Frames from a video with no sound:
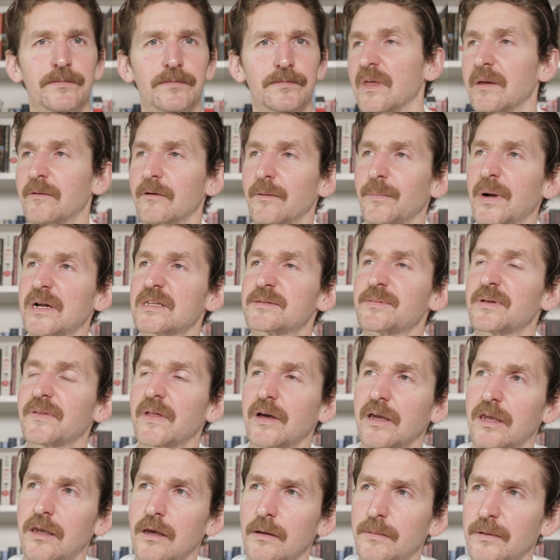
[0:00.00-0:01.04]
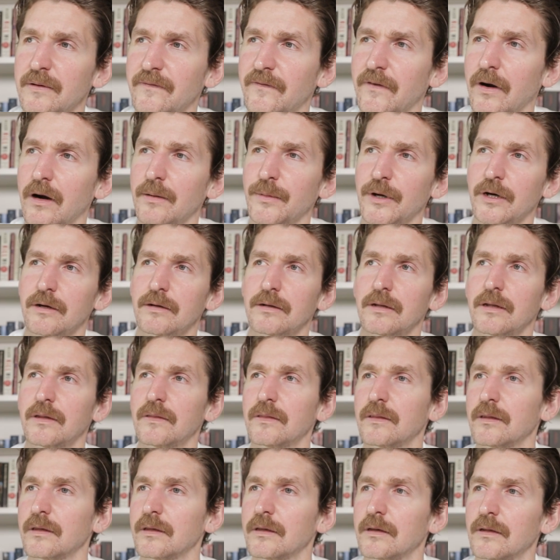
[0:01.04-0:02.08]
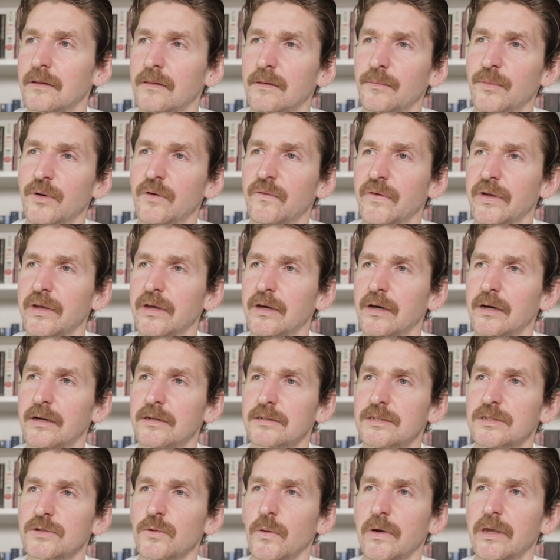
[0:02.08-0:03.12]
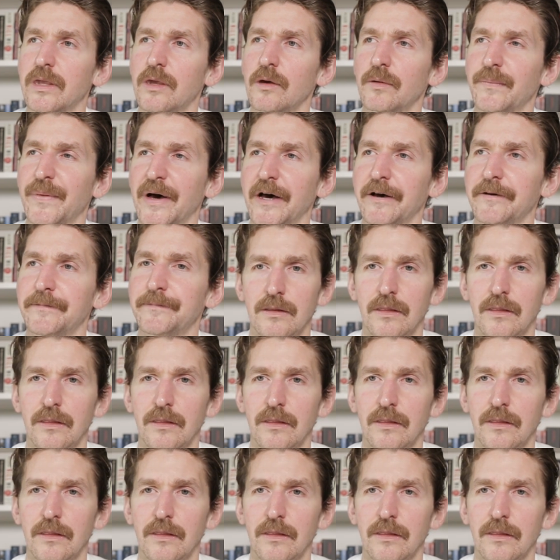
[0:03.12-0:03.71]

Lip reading: It reminds me of that Cuban farmer in the movie Soy Cuba,